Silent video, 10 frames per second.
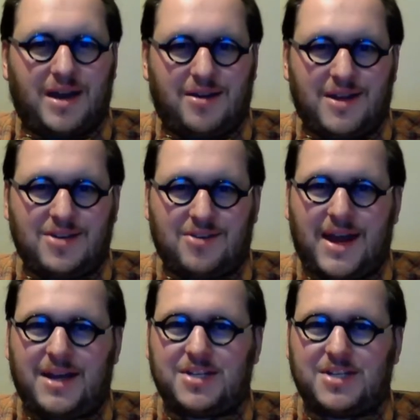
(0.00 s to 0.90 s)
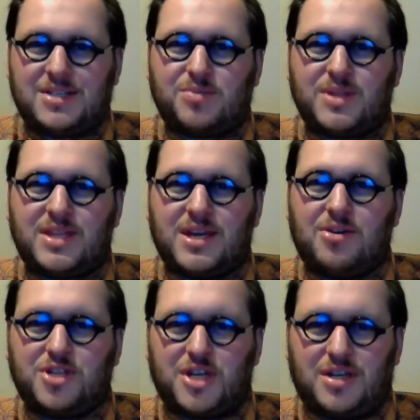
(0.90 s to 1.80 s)
our interactions with the
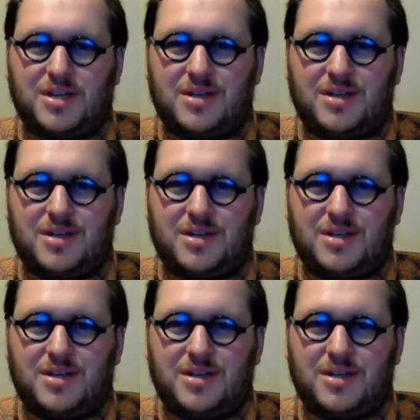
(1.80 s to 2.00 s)
ocean,